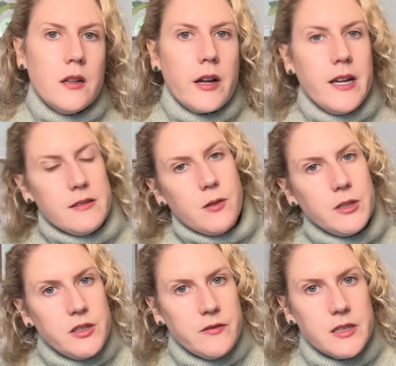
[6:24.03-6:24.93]
Okay, so
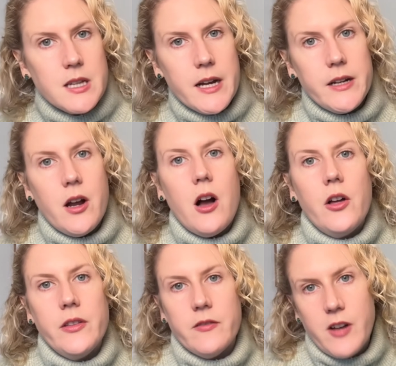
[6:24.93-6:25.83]
once you've decided on
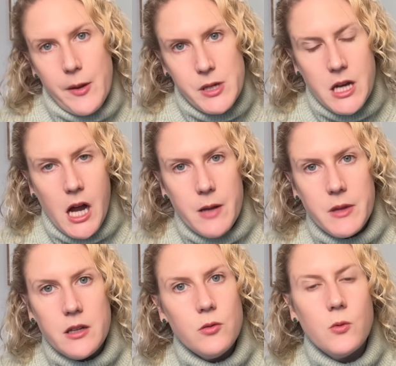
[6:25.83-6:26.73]
the fibre type that
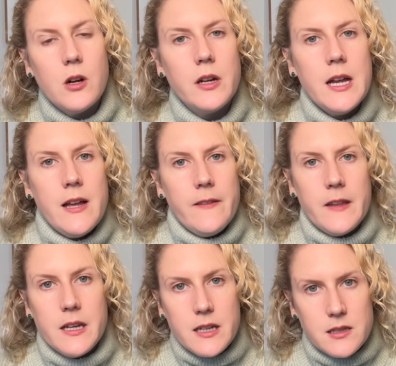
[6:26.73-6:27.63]
you want, the
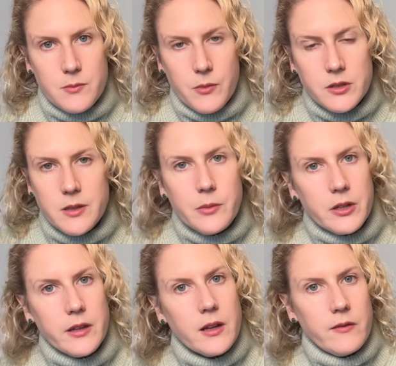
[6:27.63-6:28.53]
next most important
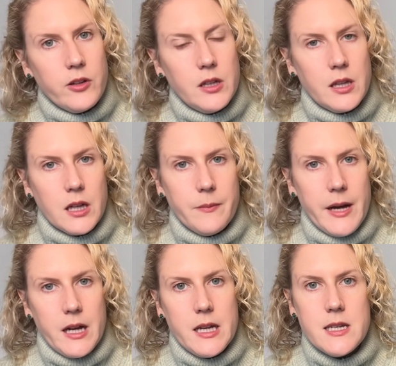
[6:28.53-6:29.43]
thing for you to think about
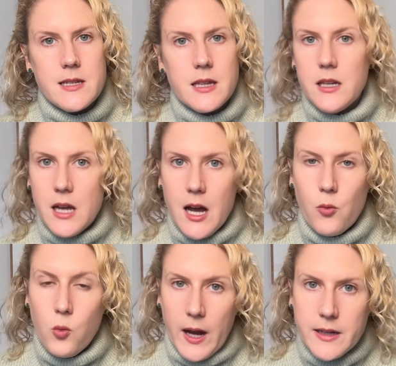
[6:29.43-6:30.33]
is the yarn
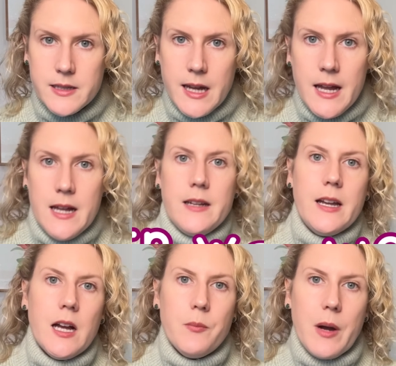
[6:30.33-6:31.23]
weight.
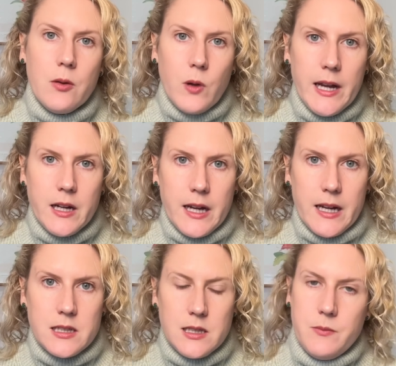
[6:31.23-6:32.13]
Now, by weight I
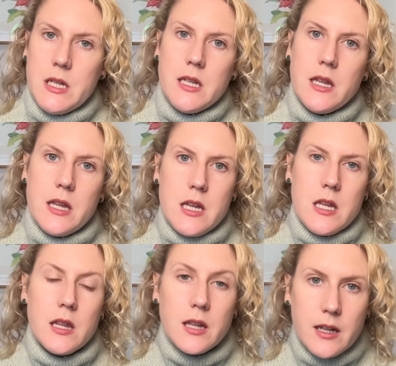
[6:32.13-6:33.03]
actually mean the
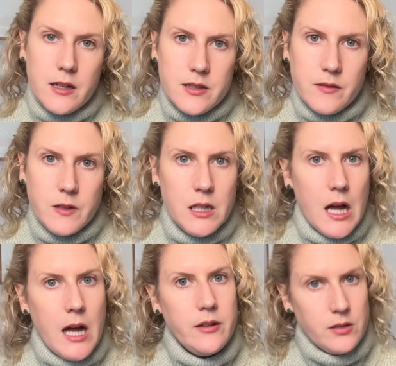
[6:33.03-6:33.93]
thickness of the
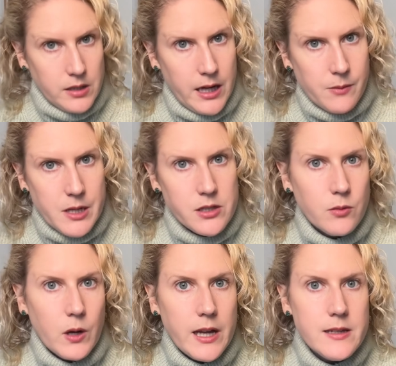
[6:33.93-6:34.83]
yarn, not how much it
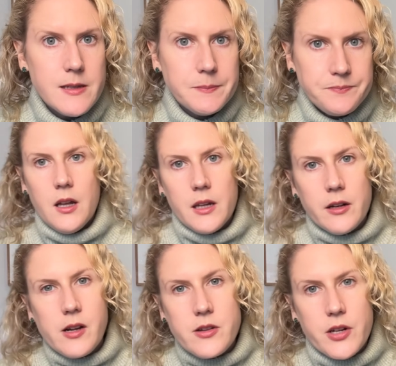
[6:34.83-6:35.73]
weighs. Here in
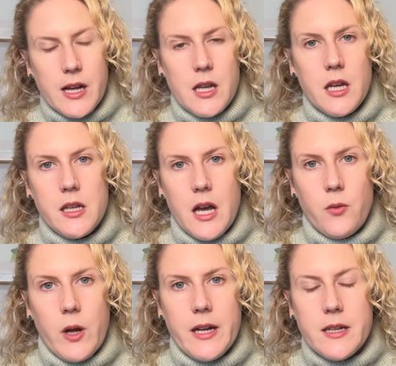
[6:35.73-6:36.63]
Australia, yarn
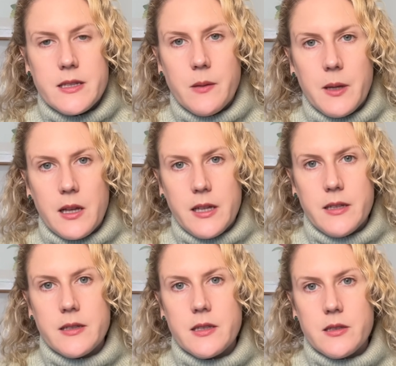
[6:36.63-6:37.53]
weight is typically
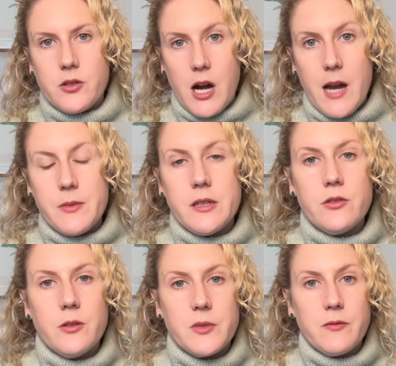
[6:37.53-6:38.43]
described in
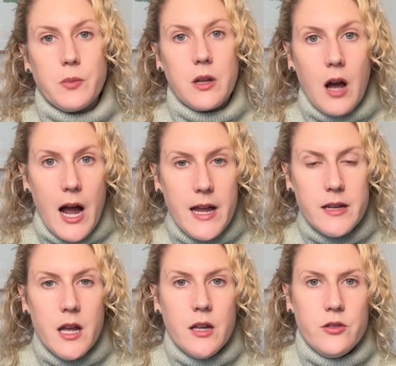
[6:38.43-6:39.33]
terms of ply,
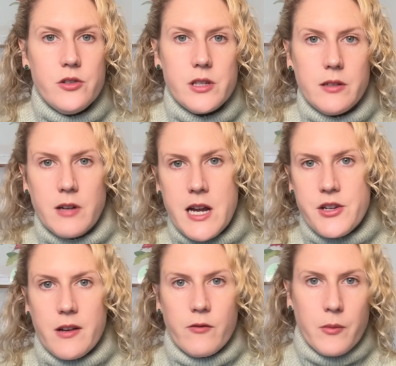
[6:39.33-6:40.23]
usually
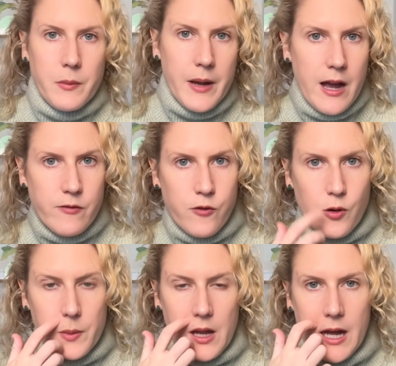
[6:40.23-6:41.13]
ranging from about 4
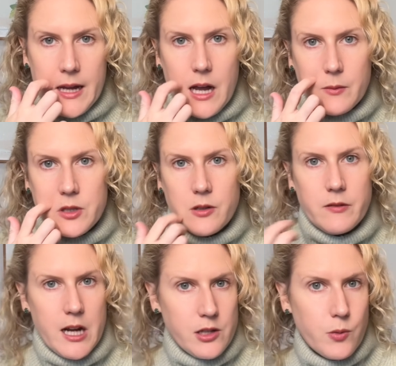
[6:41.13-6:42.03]
ply up to
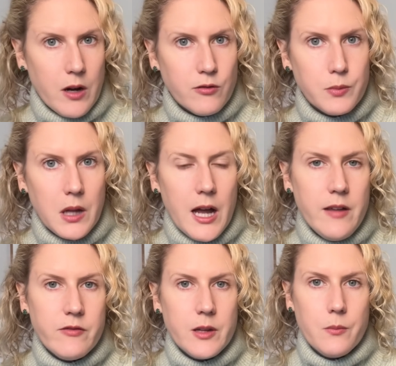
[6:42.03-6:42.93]
around 12 ply
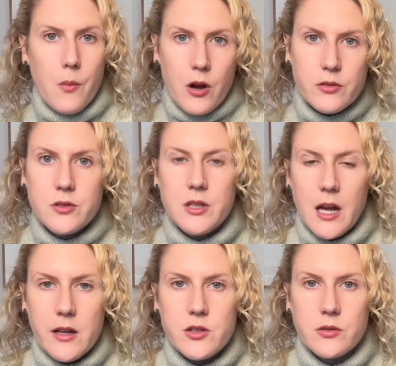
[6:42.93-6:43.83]
for most
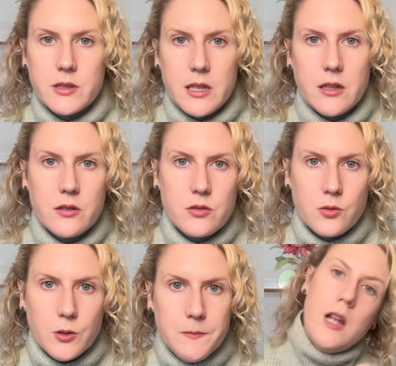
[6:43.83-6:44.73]
yarns you'll see in the
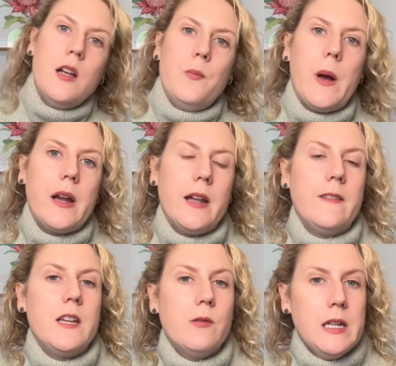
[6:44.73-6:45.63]
store. But in the
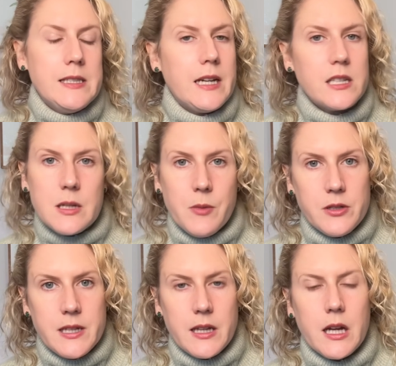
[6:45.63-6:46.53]
US and actually most
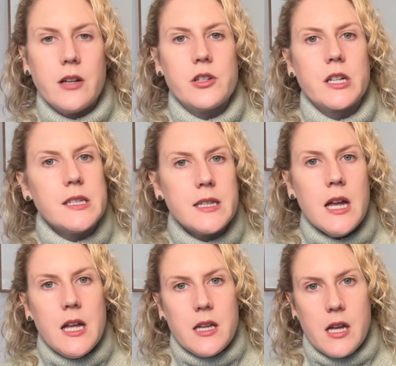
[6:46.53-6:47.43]
other countries,
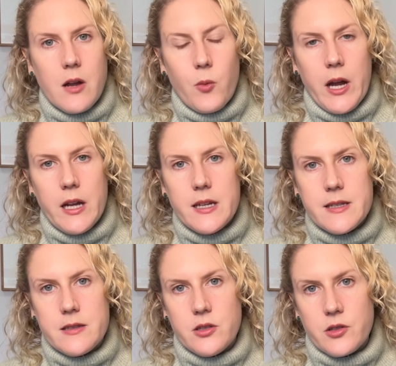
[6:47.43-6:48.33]
yarn weight is
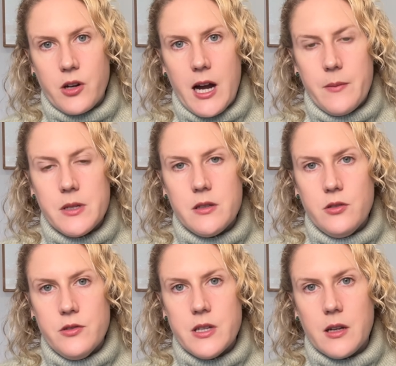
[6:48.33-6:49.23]
described
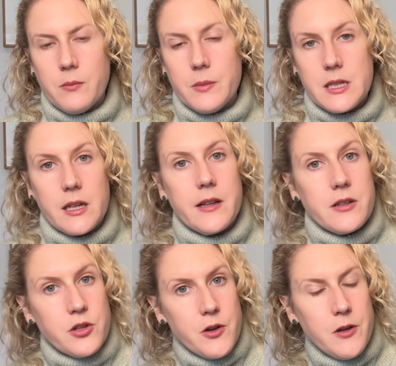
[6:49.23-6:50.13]
using particular
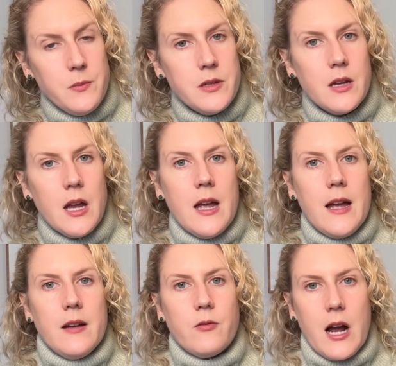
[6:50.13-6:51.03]
terms
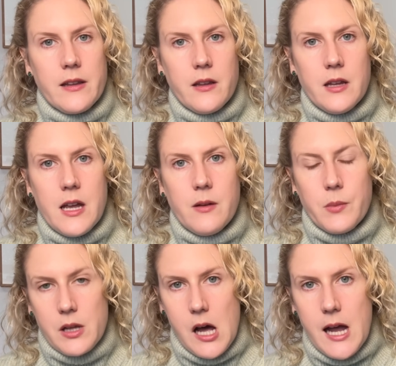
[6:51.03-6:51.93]
rather than ply.